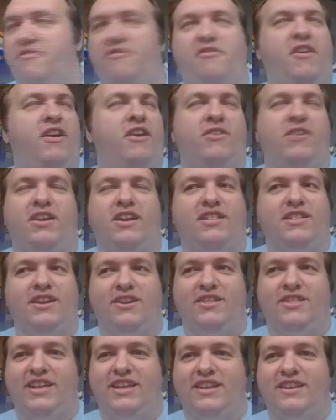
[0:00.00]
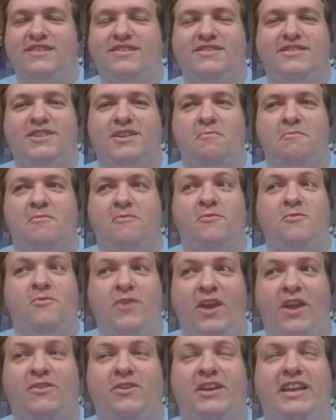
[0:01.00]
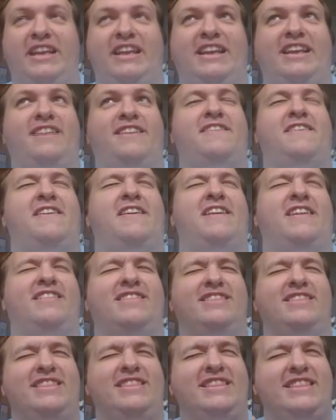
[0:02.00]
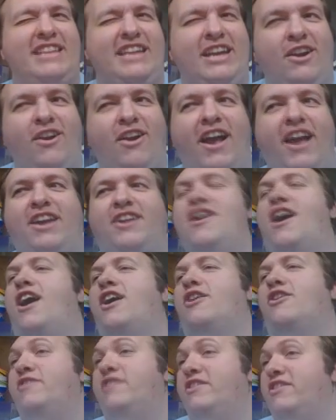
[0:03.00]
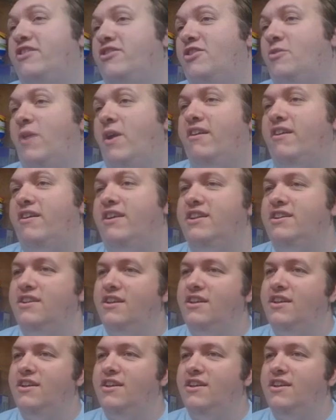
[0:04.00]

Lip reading: very clearly some very clear iconography that they're wearing.